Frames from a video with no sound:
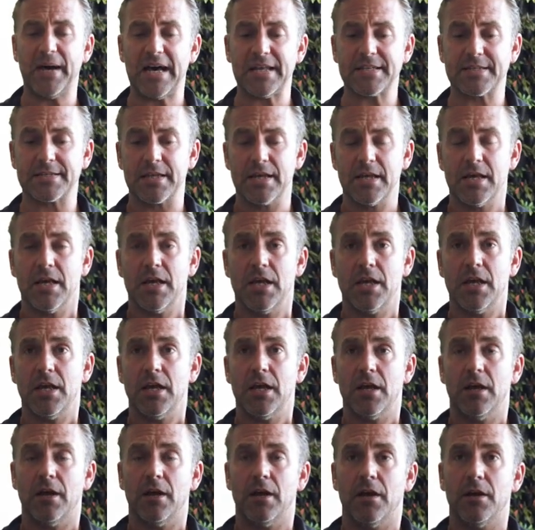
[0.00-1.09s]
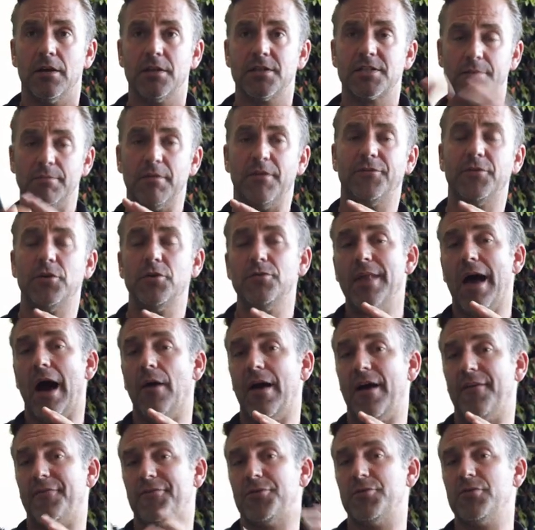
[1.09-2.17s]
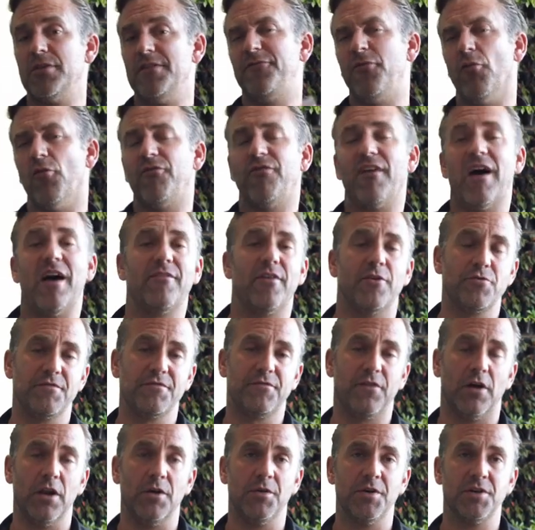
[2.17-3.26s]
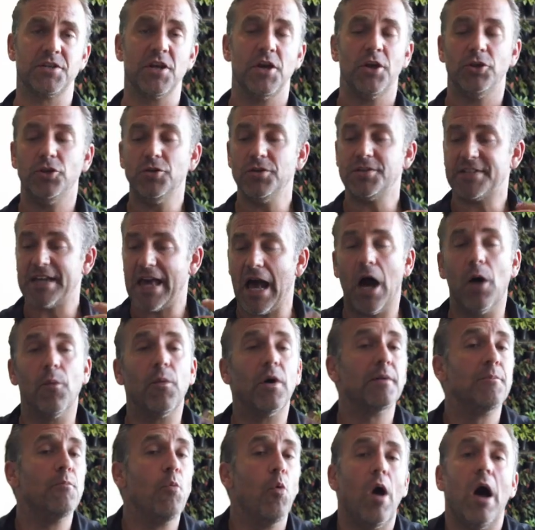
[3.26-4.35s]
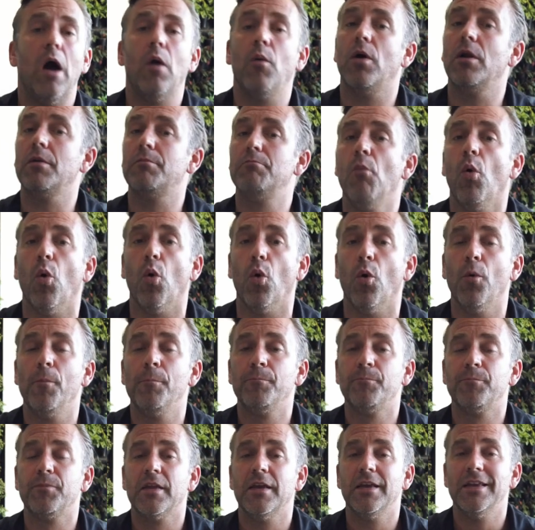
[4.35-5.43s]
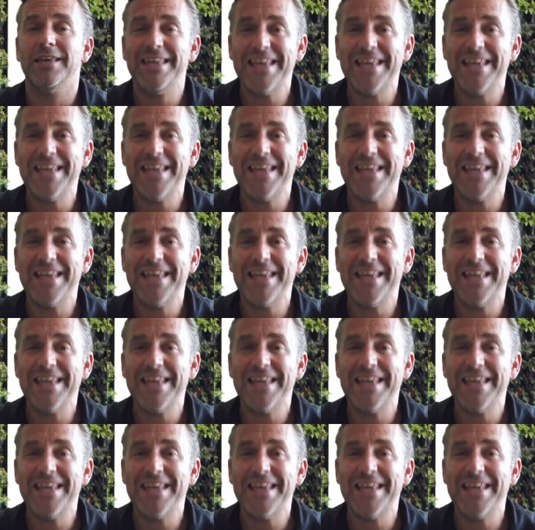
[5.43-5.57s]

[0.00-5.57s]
But some of you now have 300, 400, 500 followers. You say, I want more, I want more.